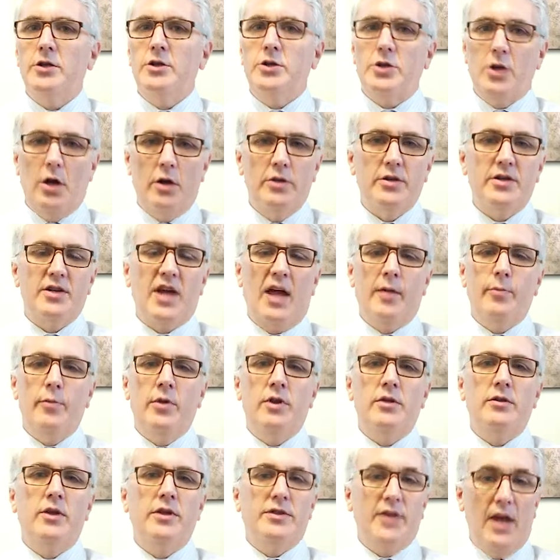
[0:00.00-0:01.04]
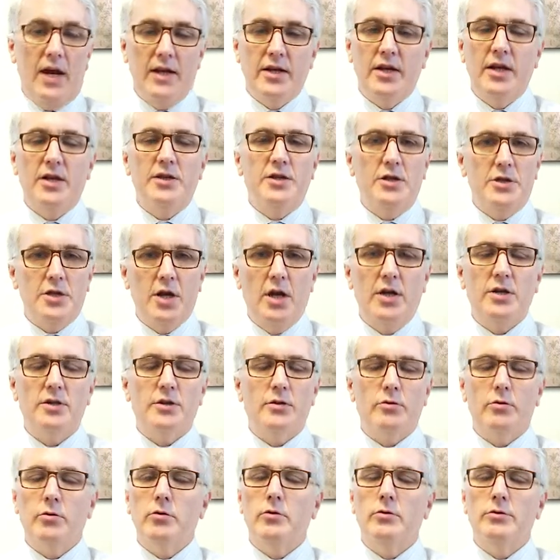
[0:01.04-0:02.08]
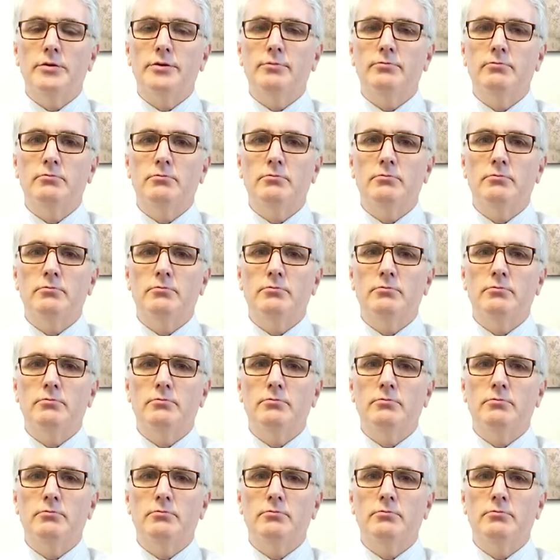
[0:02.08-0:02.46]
to show the government that they need to change the rules.